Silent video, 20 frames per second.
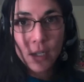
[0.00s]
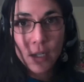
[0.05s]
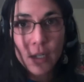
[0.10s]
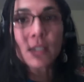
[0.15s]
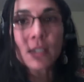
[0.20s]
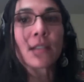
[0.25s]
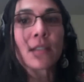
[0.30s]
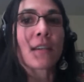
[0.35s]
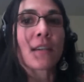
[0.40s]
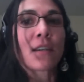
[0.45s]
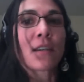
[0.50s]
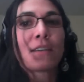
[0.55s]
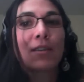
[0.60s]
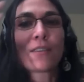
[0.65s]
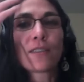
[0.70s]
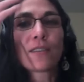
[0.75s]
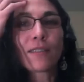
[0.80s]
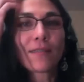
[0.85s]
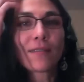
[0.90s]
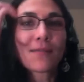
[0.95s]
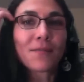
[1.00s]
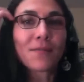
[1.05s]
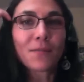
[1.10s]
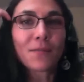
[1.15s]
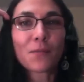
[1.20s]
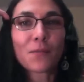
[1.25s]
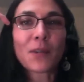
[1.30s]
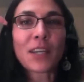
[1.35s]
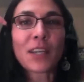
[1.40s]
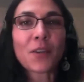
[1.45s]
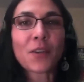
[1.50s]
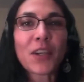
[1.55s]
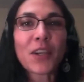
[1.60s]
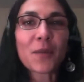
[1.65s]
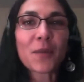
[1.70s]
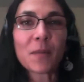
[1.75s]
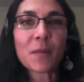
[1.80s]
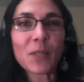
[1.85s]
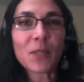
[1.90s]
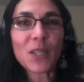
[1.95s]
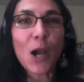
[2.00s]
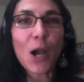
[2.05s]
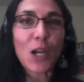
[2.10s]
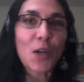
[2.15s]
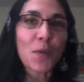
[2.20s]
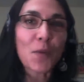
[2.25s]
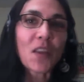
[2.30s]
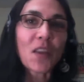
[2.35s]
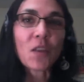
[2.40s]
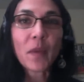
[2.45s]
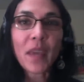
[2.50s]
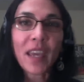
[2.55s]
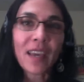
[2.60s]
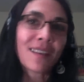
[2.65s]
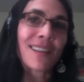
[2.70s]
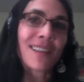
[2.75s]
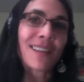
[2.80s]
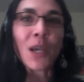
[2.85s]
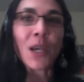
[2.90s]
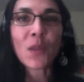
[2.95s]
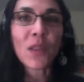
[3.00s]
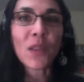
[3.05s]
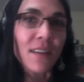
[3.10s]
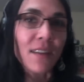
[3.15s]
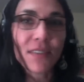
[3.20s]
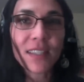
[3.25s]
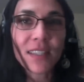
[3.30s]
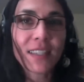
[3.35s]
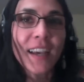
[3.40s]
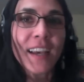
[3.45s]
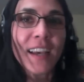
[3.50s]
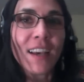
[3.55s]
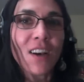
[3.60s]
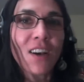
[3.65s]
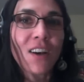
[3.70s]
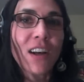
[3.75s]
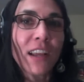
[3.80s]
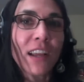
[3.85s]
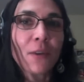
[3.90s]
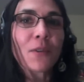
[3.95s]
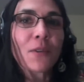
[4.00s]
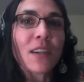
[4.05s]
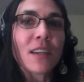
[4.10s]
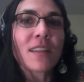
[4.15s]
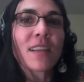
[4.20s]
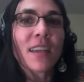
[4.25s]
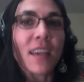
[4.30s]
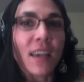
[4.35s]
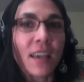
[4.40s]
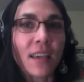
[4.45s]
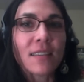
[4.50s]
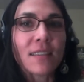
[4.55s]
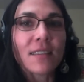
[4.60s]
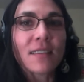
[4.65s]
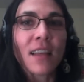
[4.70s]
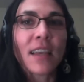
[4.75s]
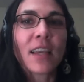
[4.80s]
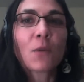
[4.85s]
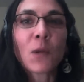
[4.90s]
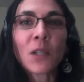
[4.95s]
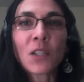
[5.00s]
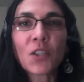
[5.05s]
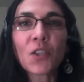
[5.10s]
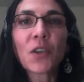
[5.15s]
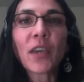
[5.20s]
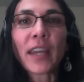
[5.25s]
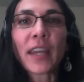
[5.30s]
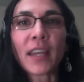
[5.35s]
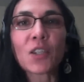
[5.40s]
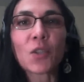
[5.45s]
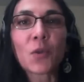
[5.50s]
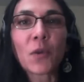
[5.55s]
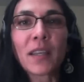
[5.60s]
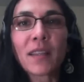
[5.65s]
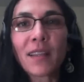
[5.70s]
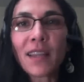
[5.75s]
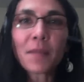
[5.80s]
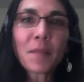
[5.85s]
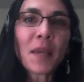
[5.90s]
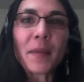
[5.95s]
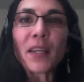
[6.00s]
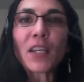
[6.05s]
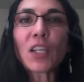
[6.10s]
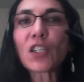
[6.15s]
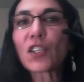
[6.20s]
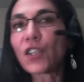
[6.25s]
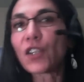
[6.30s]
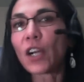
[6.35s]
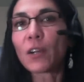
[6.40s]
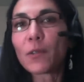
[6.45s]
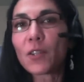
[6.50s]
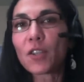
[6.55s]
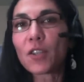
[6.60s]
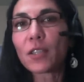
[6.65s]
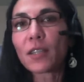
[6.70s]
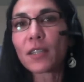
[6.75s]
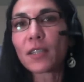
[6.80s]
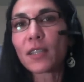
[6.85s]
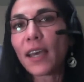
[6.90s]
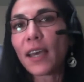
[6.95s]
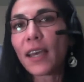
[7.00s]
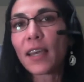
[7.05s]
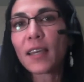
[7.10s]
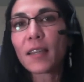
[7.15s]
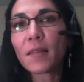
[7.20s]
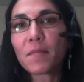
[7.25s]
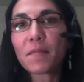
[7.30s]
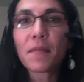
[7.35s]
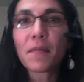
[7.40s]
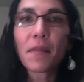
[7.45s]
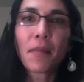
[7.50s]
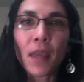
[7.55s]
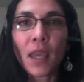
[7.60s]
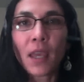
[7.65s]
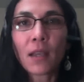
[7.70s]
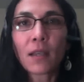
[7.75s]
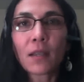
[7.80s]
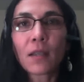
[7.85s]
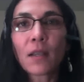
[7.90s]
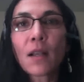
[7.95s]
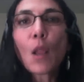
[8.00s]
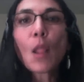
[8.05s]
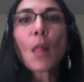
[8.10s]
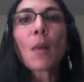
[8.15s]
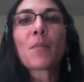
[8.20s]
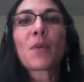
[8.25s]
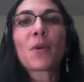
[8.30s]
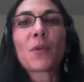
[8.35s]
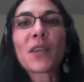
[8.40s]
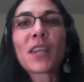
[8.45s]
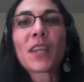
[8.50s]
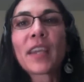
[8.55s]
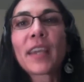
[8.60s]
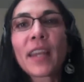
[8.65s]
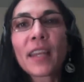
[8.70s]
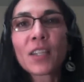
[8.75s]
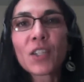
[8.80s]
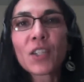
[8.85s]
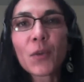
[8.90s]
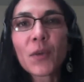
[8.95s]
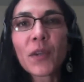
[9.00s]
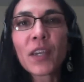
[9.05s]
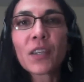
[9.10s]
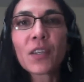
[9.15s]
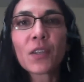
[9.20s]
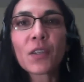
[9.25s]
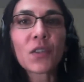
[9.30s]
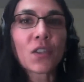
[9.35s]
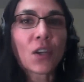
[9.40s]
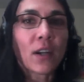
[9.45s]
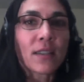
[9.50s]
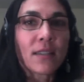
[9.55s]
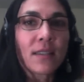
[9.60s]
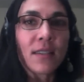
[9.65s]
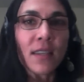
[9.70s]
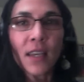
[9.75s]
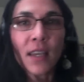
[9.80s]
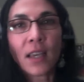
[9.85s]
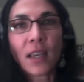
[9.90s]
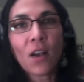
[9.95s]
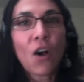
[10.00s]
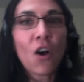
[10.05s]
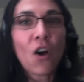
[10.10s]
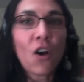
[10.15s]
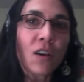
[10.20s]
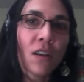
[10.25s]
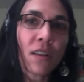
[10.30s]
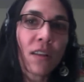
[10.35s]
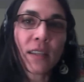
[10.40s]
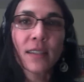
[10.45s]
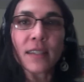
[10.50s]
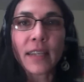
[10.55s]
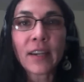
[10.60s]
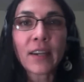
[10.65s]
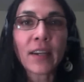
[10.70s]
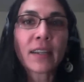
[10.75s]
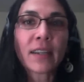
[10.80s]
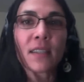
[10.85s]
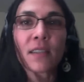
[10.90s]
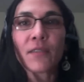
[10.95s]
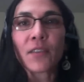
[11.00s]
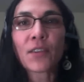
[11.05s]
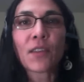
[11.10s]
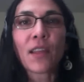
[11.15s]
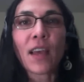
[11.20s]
So when you hear people talking about the paleo lifestyle, it really is. Like, once you get into it, like maybe it'll start with just a diet thing, but when you get into it, you start seeing all these areas of your